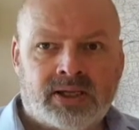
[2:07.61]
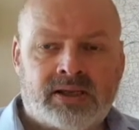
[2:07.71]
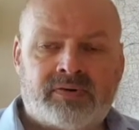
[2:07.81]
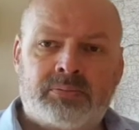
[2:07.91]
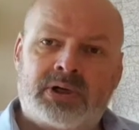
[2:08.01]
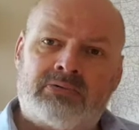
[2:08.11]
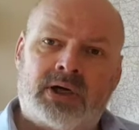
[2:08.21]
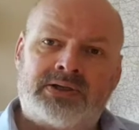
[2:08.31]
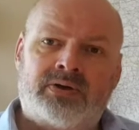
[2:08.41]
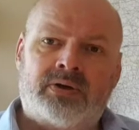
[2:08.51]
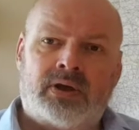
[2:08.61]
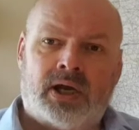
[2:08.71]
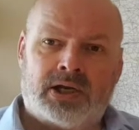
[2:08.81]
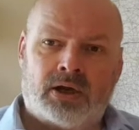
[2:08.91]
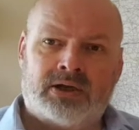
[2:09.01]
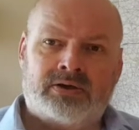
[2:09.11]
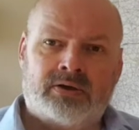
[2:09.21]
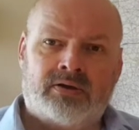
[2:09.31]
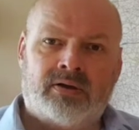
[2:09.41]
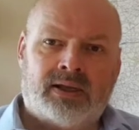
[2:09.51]
If I'm going to write an
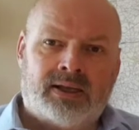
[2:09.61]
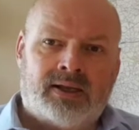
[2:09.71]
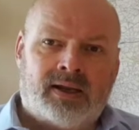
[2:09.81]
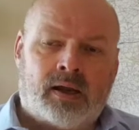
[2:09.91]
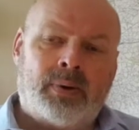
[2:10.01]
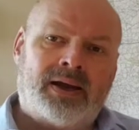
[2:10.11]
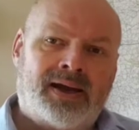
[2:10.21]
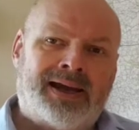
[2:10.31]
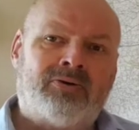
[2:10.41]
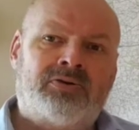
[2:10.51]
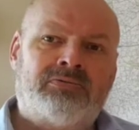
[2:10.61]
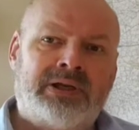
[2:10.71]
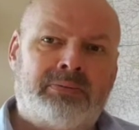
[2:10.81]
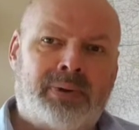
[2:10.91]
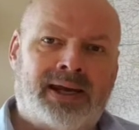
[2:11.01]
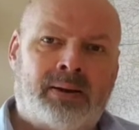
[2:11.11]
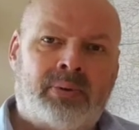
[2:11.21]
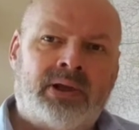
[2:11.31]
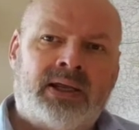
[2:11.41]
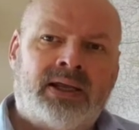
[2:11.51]
article about how to read a map,